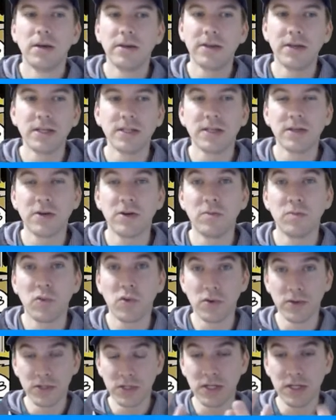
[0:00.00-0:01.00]
Things that are
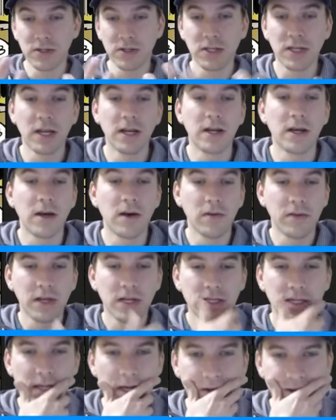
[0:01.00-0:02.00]
important still stand out.
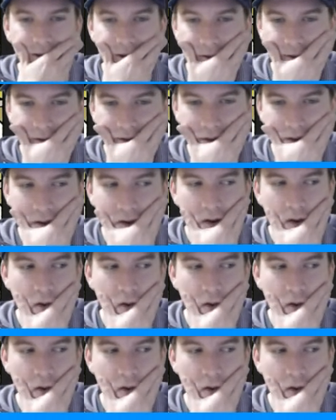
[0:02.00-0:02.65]
That's actually